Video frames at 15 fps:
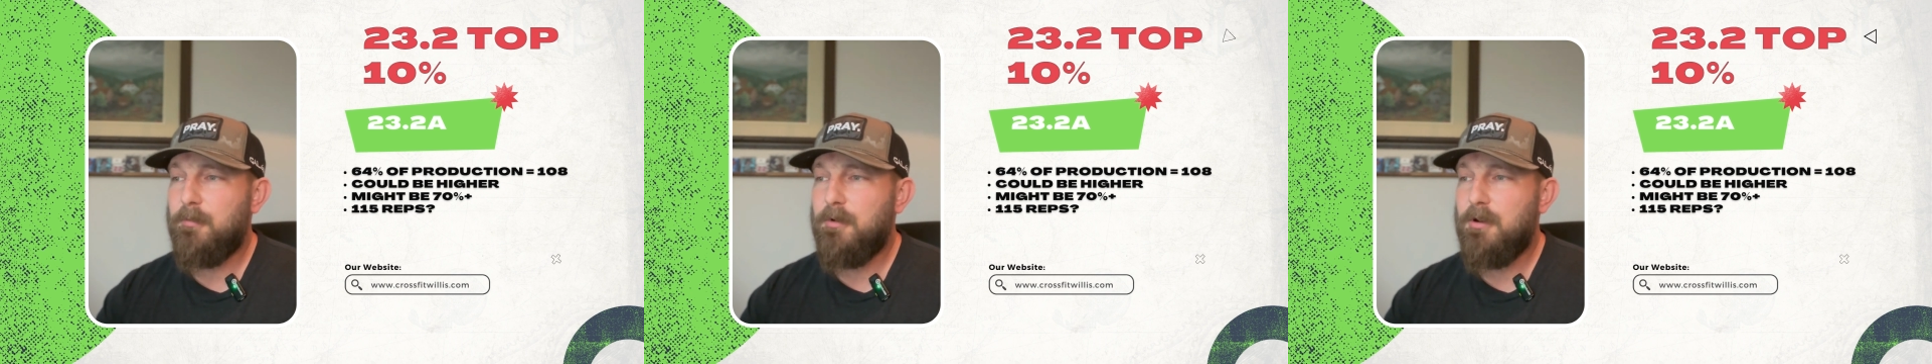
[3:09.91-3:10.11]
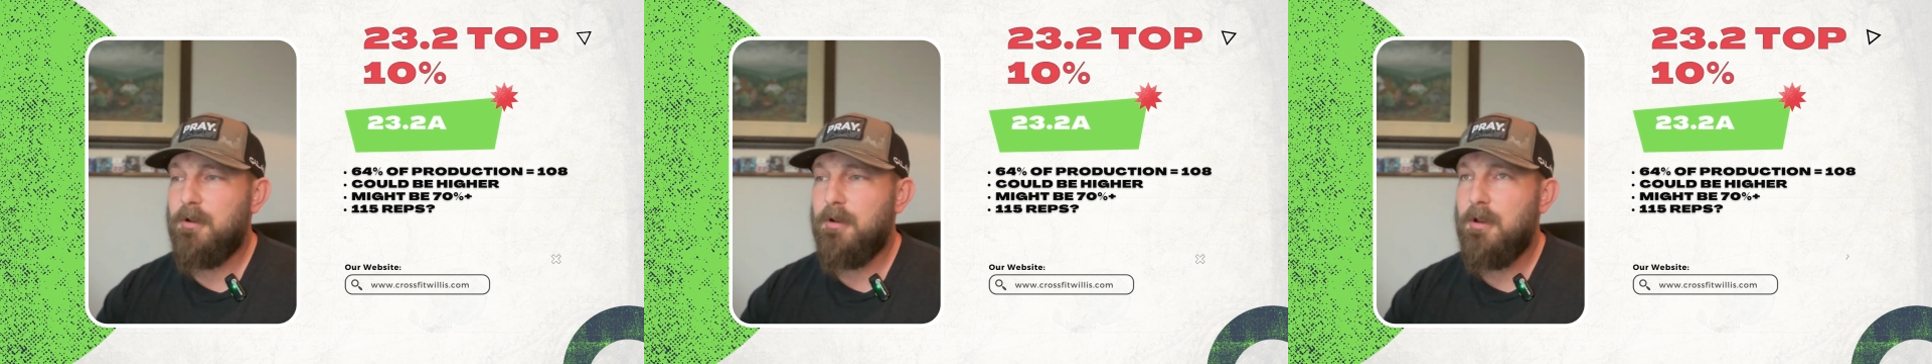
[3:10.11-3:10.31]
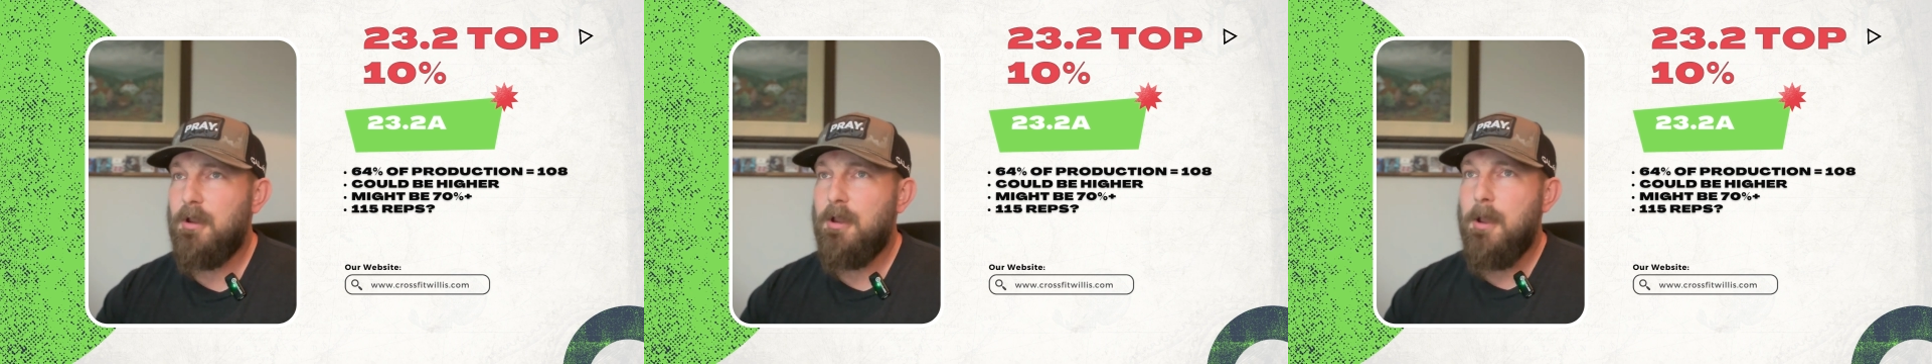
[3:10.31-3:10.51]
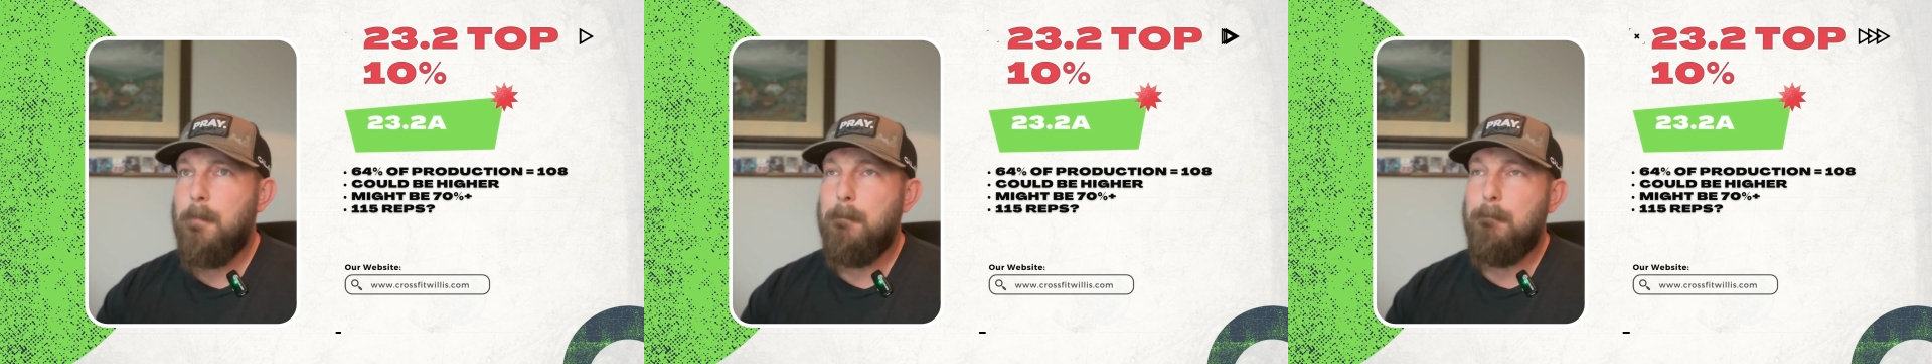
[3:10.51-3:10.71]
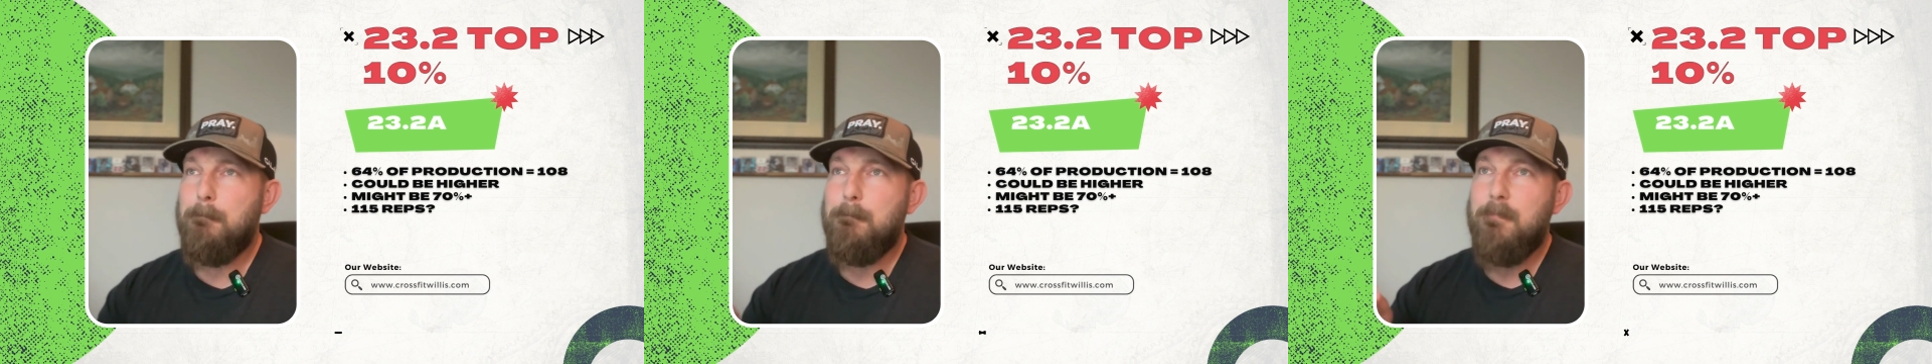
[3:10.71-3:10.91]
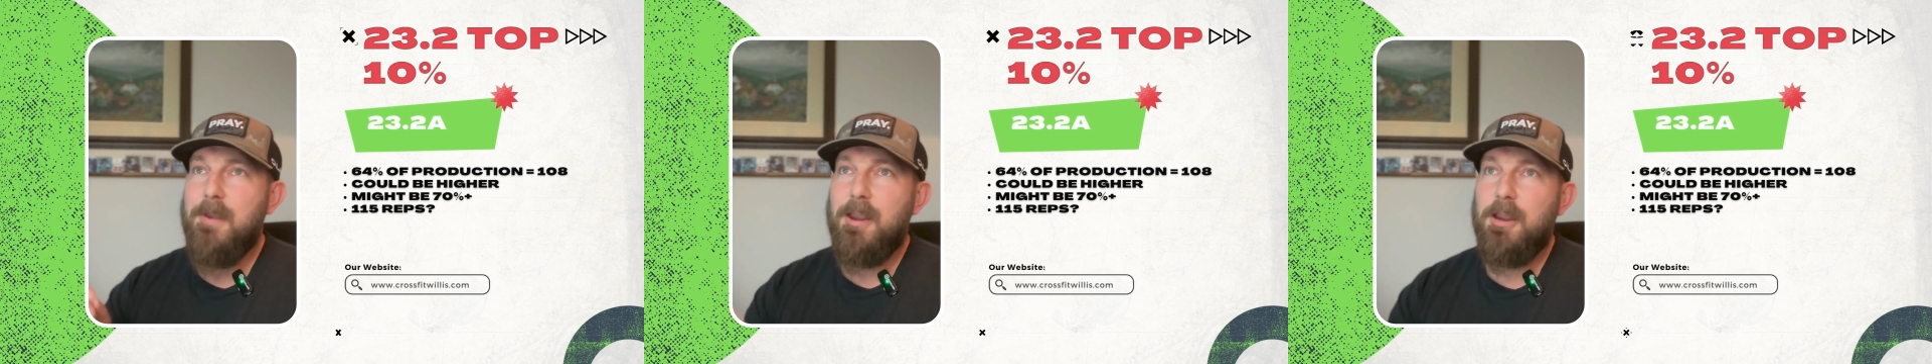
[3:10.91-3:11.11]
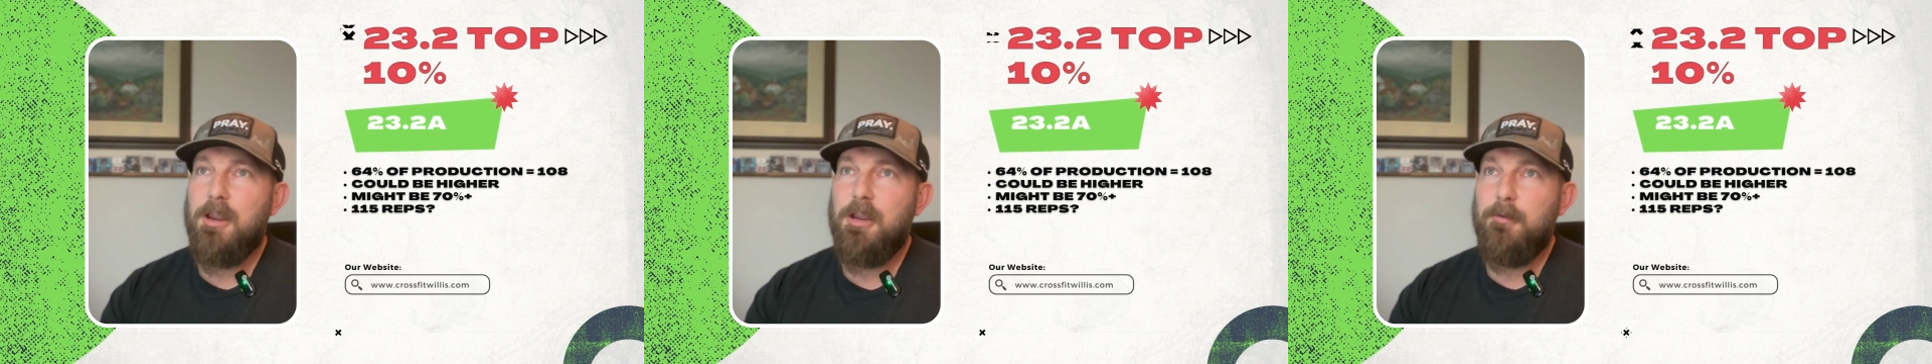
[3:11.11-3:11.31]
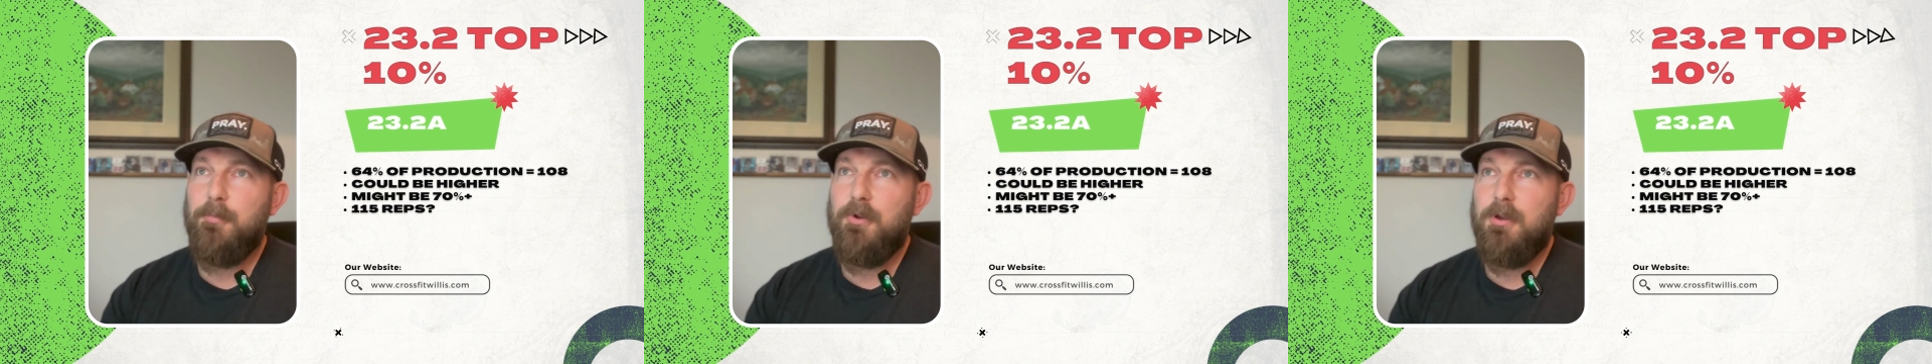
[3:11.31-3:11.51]
be
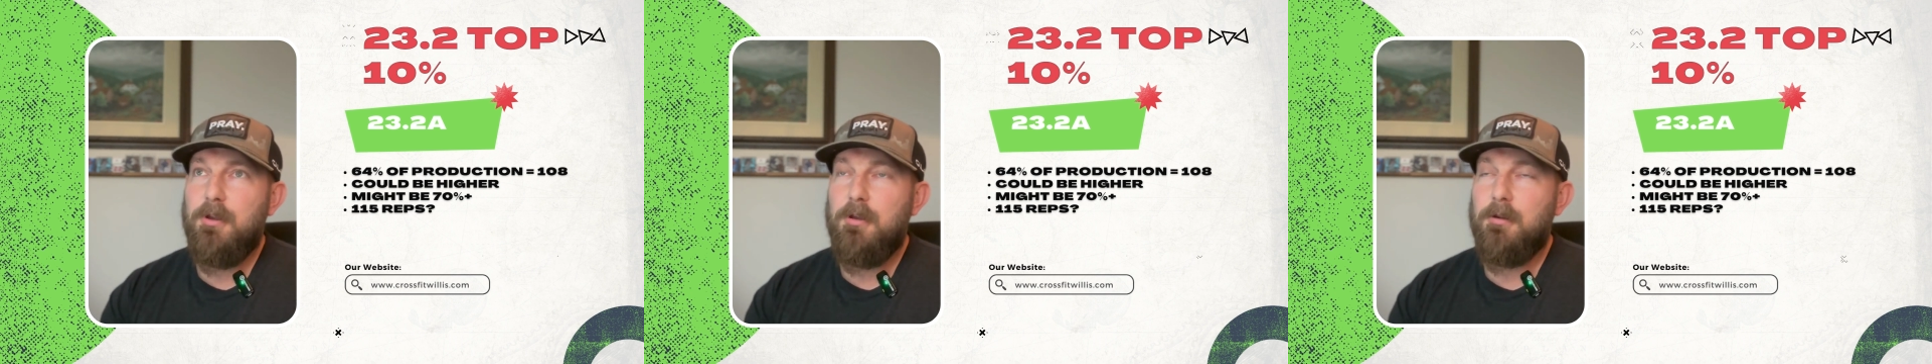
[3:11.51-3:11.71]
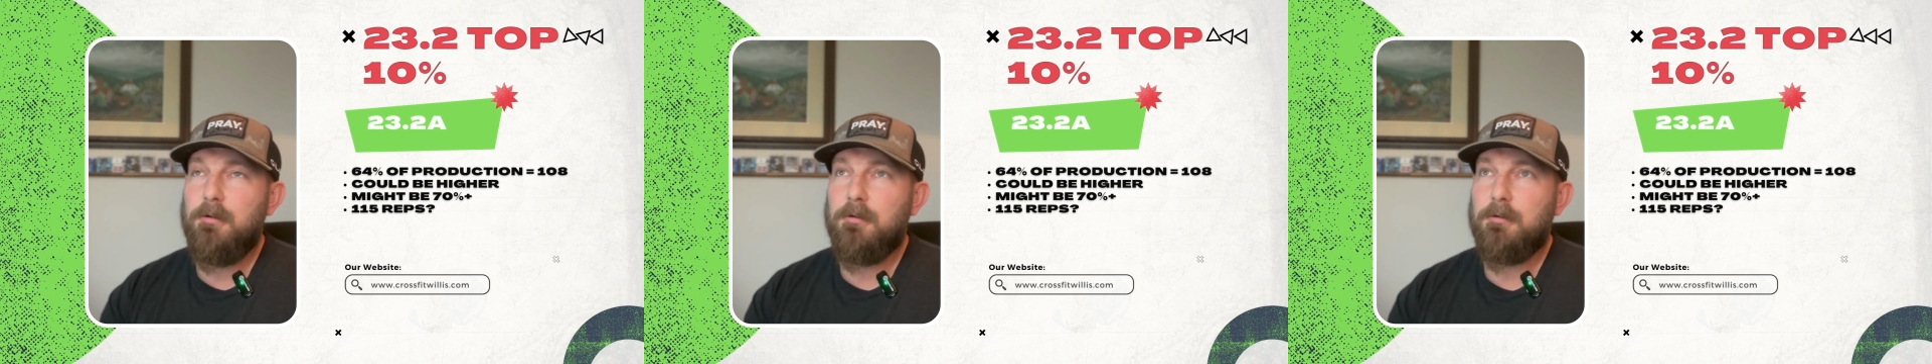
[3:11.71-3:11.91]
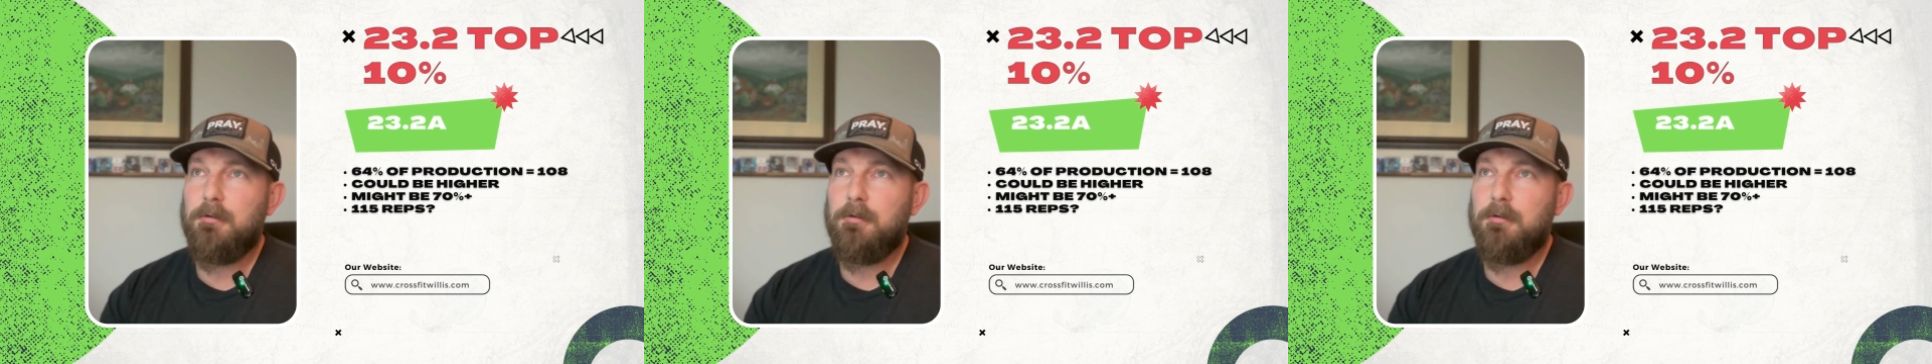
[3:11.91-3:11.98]
maybe